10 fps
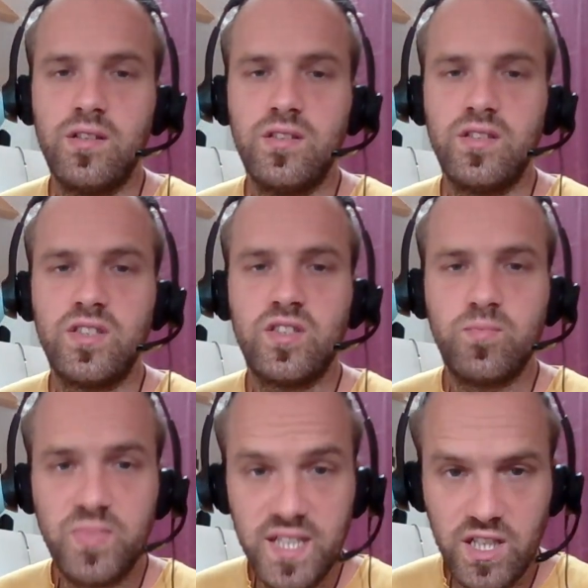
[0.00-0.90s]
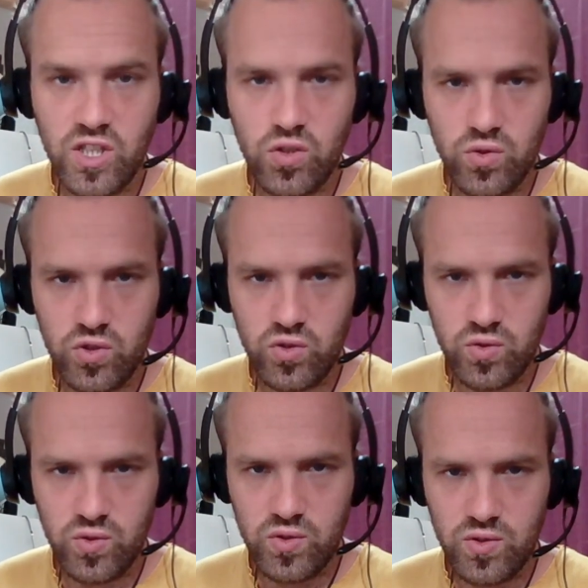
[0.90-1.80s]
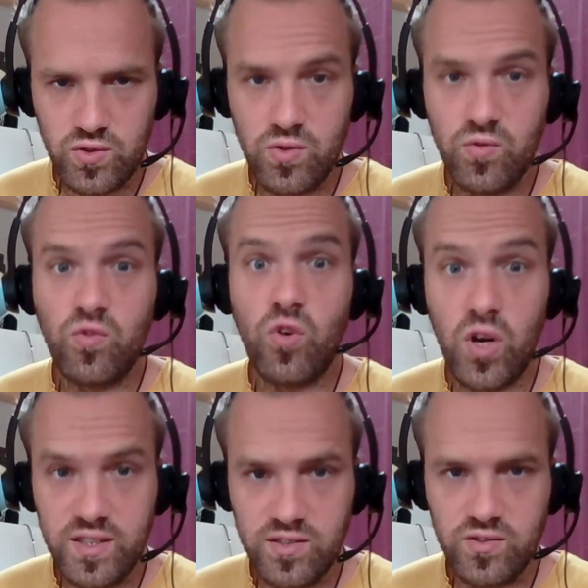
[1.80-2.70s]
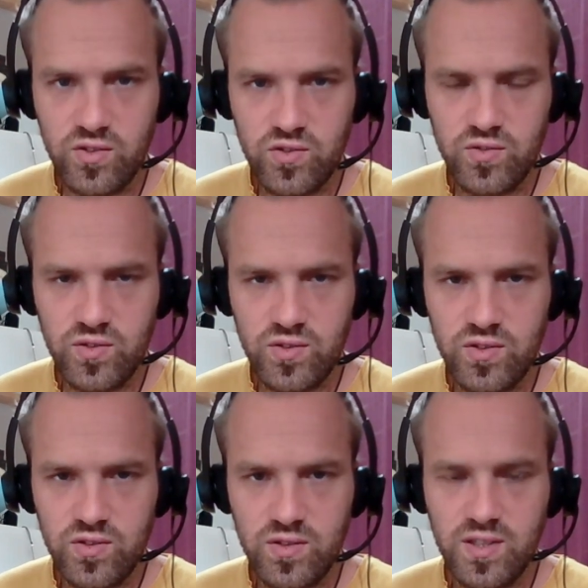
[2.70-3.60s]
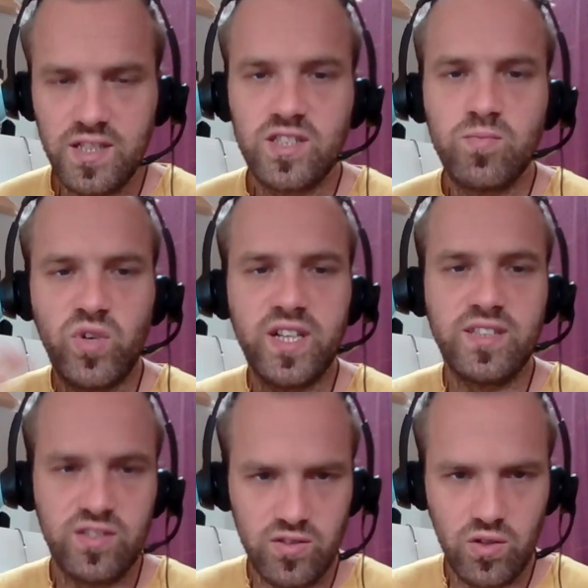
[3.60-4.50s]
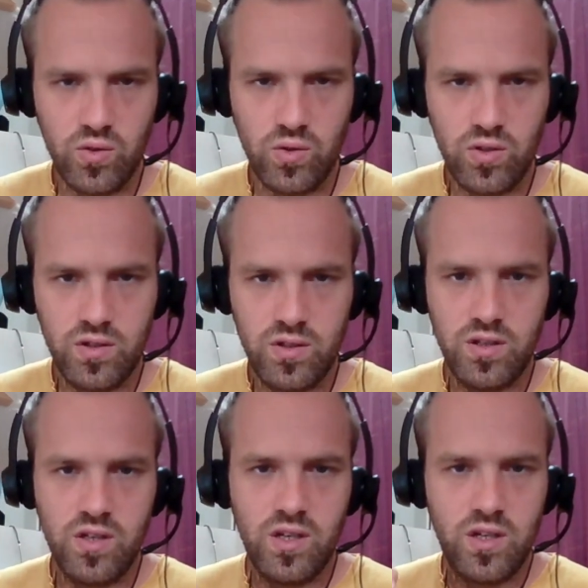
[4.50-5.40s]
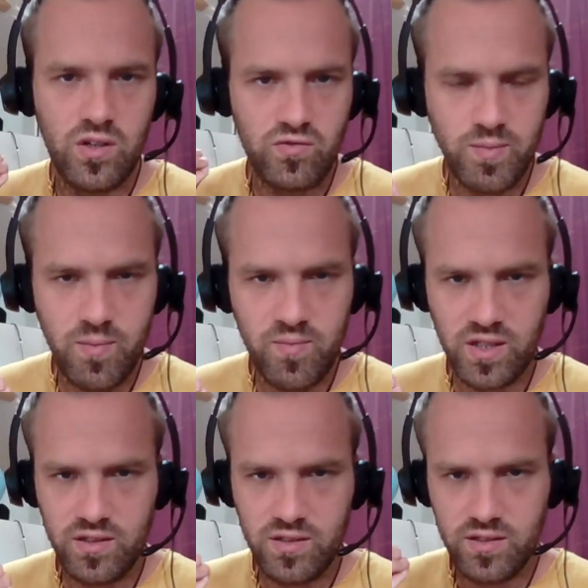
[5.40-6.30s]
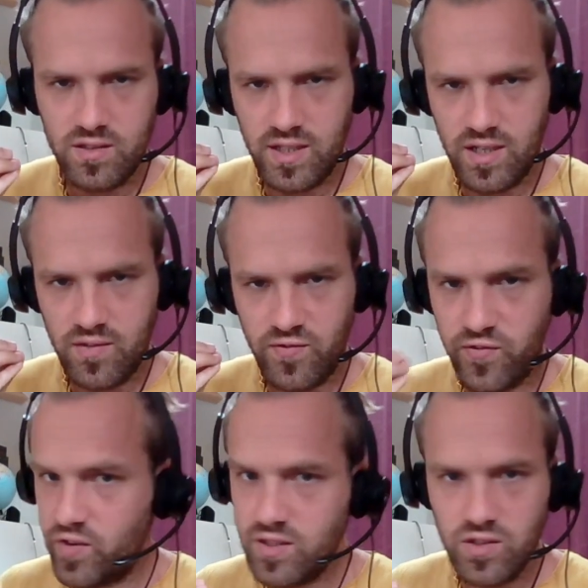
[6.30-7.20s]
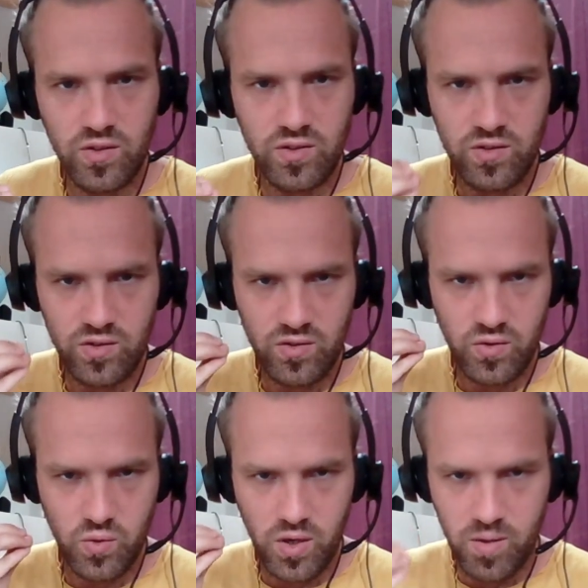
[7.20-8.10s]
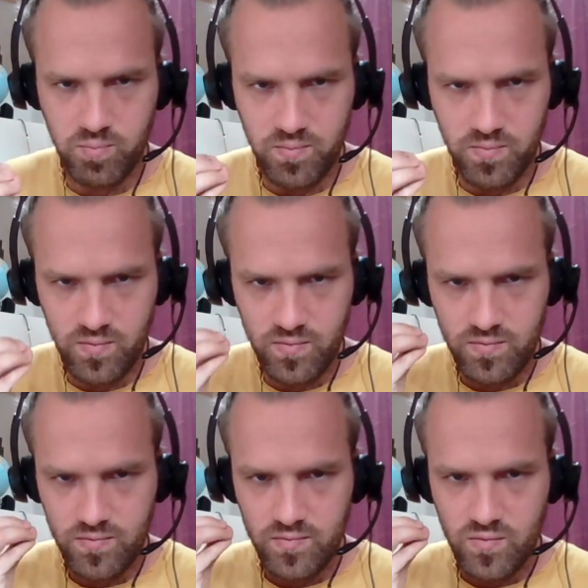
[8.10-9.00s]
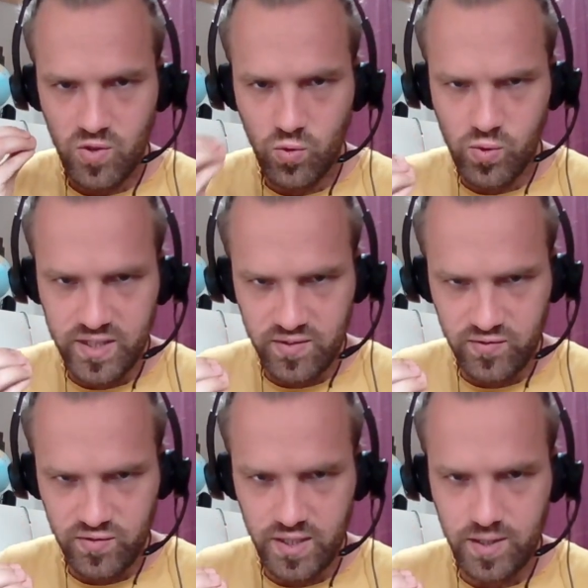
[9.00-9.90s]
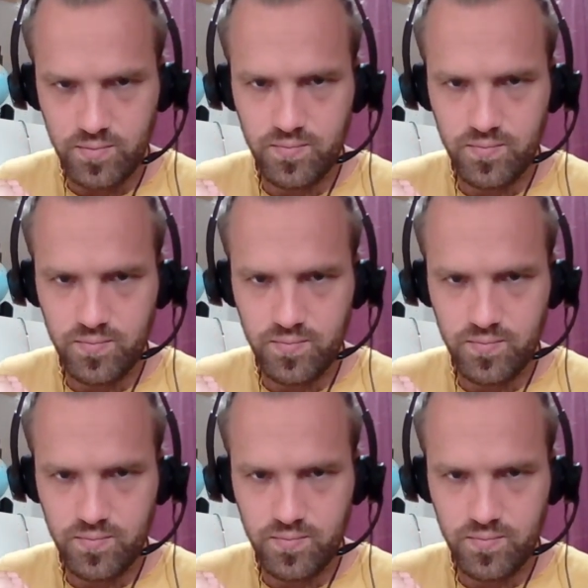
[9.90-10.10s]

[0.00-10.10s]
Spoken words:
Speak your truth, write your truth, express your law. Remember that you are always free.